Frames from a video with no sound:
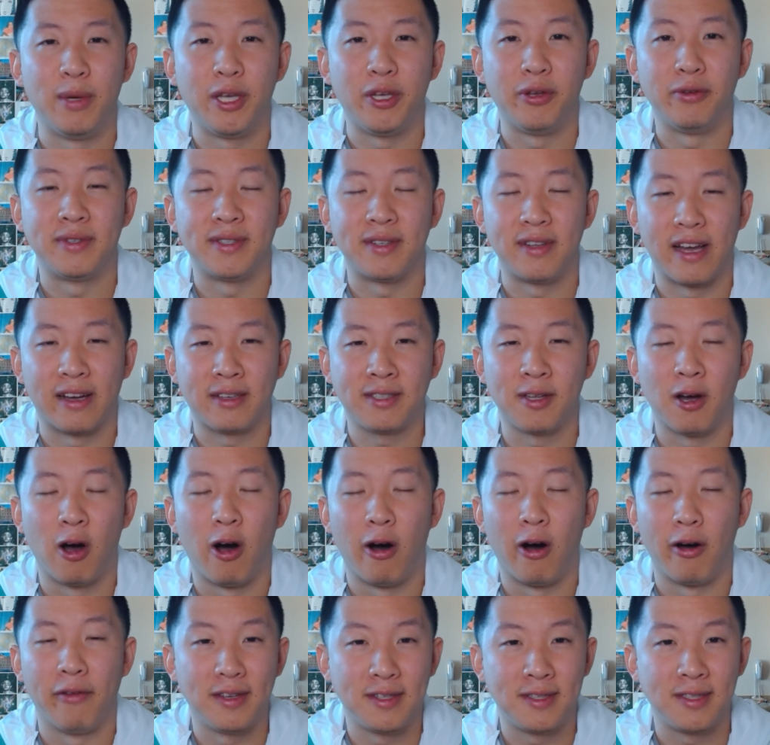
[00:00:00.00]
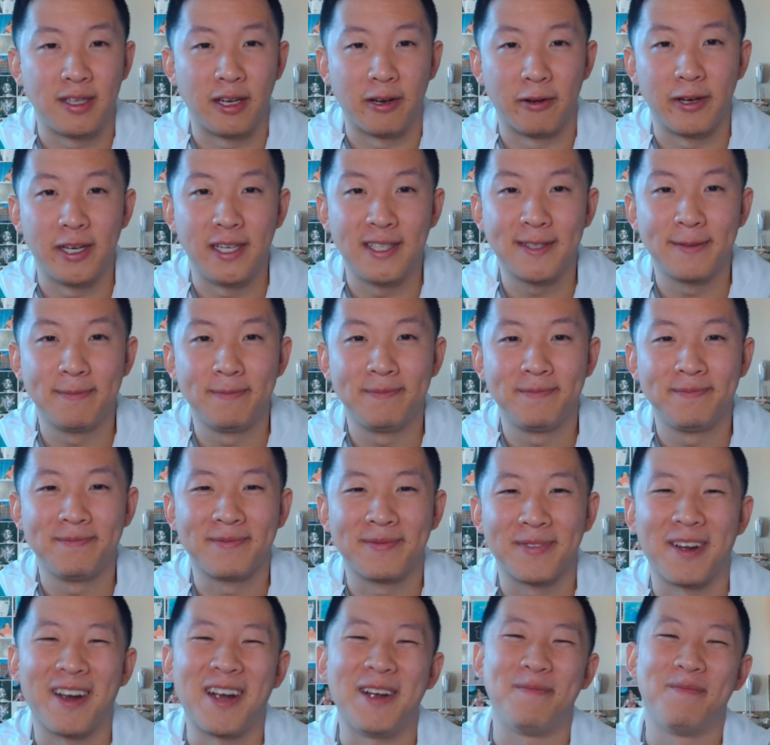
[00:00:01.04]
use next on this series.
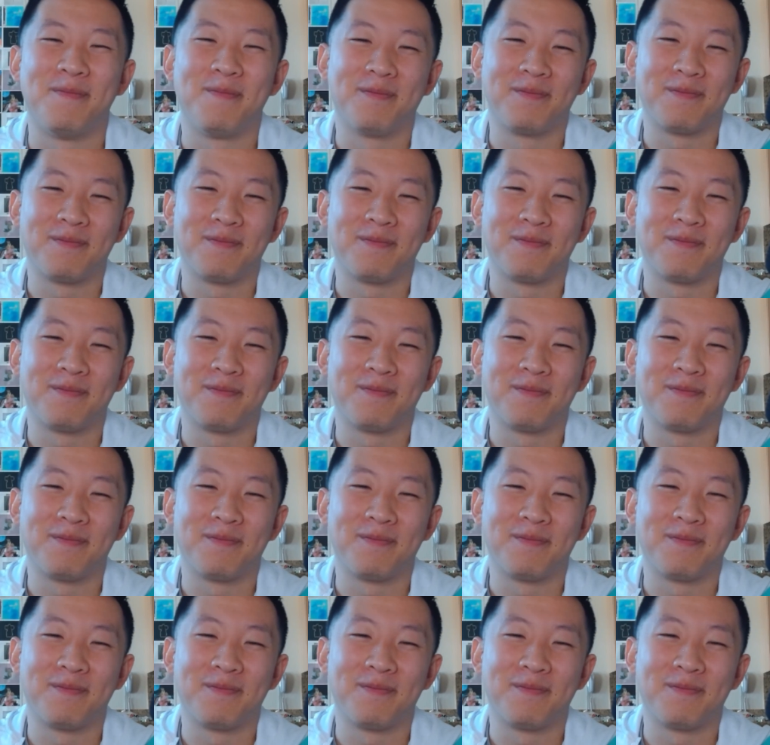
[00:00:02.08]
All right,